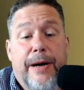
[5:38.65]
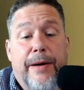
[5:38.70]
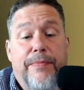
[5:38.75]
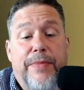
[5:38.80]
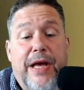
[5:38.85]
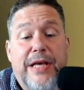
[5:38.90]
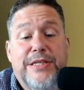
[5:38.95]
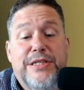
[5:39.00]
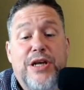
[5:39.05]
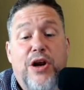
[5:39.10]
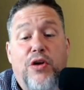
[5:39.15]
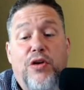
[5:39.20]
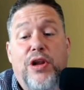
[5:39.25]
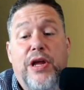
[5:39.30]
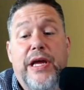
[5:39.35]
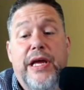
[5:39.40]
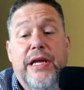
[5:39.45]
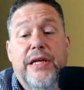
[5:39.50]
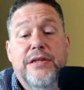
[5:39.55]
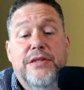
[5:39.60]
They
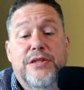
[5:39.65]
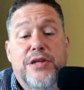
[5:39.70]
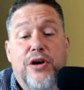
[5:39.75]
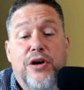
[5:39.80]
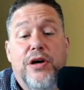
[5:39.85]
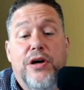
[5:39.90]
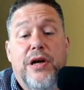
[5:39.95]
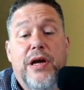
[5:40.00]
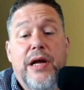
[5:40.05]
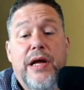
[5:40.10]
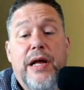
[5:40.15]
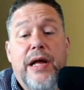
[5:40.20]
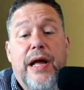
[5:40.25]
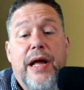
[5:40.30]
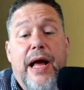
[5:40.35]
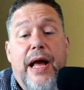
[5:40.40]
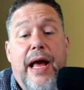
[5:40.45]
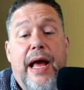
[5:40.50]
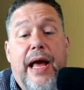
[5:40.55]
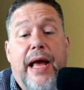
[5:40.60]
certainly took
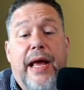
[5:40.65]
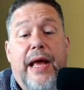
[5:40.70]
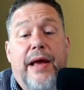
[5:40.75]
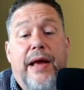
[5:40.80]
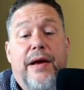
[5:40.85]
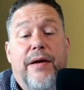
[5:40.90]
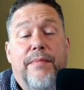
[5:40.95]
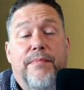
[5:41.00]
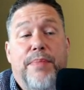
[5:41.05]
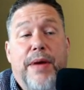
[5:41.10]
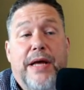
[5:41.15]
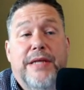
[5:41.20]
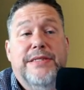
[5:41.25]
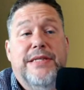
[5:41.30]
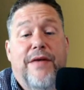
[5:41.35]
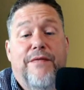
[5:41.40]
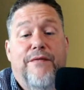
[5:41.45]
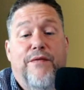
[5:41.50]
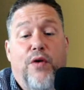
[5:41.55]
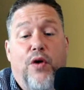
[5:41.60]
a big
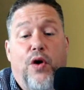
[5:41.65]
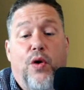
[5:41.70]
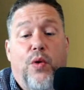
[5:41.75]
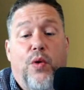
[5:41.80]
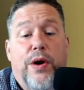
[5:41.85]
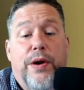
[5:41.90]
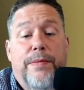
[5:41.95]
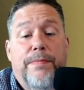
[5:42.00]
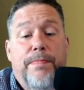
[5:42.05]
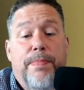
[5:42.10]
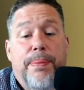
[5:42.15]
step forward.